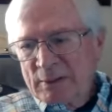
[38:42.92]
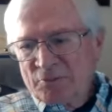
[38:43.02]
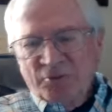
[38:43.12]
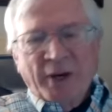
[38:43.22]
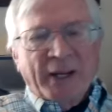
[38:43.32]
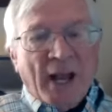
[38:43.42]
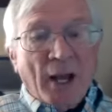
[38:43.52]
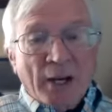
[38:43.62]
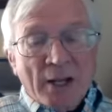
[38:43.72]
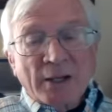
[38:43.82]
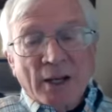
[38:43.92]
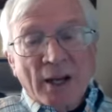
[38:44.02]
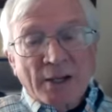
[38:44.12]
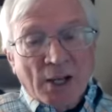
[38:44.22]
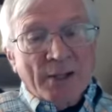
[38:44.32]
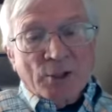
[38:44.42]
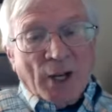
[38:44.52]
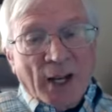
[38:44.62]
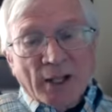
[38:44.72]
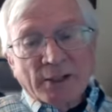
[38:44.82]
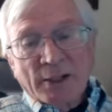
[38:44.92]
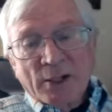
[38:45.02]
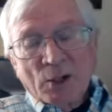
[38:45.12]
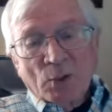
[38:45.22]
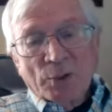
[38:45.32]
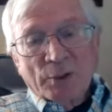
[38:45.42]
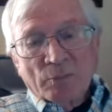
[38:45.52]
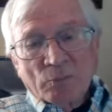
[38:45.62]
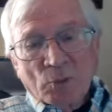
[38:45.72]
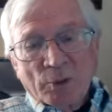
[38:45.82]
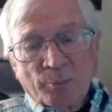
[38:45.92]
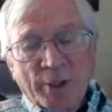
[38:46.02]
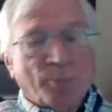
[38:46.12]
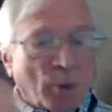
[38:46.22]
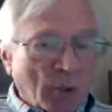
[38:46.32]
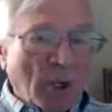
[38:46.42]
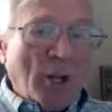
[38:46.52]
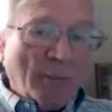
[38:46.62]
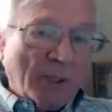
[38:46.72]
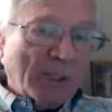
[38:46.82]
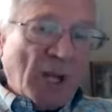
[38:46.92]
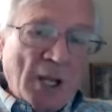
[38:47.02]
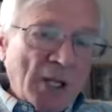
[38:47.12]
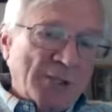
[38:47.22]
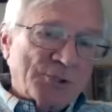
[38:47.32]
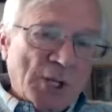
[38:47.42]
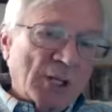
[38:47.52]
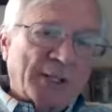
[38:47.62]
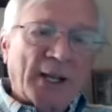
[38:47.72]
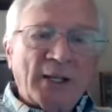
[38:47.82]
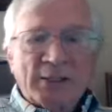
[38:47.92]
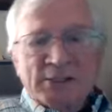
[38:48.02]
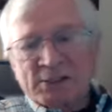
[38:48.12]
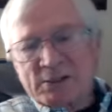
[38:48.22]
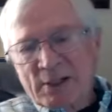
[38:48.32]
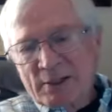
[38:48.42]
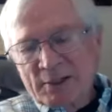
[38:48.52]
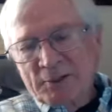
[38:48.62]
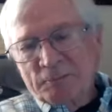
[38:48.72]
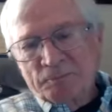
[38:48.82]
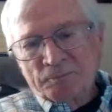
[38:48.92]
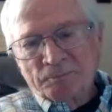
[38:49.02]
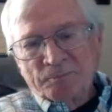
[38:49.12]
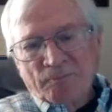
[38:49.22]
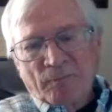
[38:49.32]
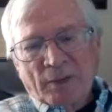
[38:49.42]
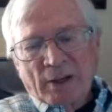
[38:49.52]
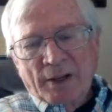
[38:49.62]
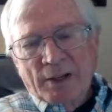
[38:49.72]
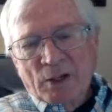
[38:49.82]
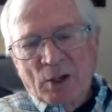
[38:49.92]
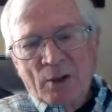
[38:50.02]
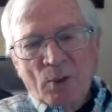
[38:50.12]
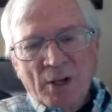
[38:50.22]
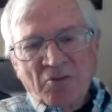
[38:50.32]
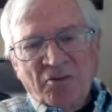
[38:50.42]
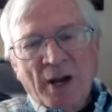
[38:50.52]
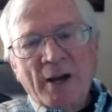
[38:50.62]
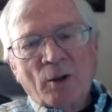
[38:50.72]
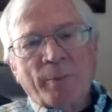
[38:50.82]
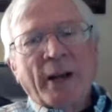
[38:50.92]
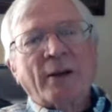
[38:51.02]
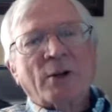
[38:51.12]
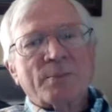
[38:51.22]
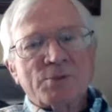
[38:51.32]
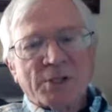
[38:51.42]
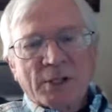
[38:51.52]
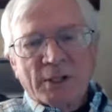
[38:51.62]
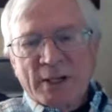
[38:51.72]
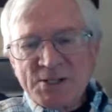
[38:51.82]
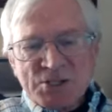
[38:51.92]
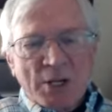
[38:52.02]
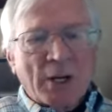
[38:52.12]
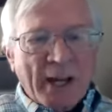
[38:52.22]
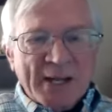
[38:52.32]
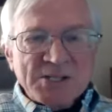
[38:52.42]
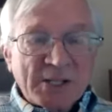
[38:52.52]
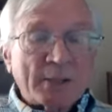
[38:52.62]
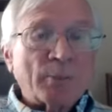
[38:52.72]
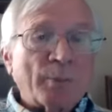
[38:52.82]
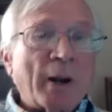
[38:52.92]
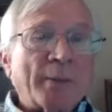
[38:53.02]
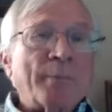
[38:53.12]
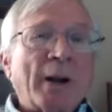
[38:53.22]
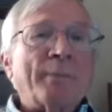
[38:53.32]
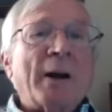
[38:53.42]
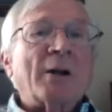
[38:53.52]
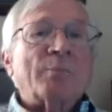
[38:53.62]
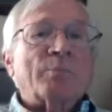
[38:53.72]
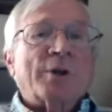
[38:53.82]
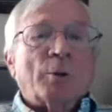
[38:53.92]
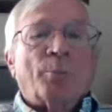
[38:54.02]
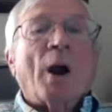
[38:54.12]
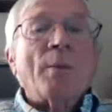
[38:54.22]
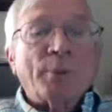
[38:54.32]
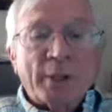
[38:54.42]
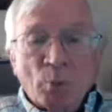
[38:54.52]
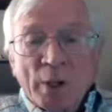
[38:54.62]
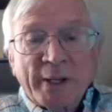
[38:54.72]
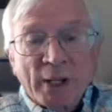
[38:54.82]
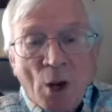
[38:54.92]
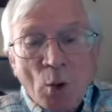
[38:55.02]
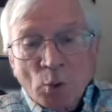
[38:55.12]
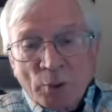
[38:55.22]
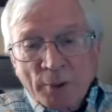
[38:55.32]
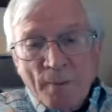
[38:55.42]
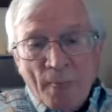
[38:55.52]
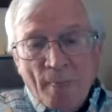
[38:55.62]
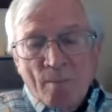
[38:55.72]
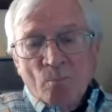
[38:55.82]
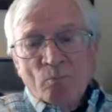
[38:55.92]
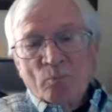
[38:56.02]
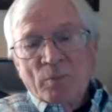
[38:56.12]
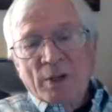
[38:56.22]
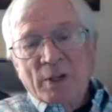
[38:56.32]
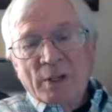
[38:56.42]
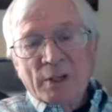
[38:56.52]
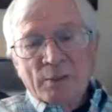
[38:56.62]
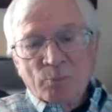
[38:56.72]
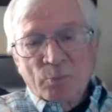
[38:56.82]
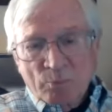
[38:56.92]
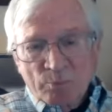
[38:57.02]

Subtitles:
freak out. On the other hand, when people call me, hey, John Hayes, I want to file bankruptcy, and I start asking them about their property. What do you own? And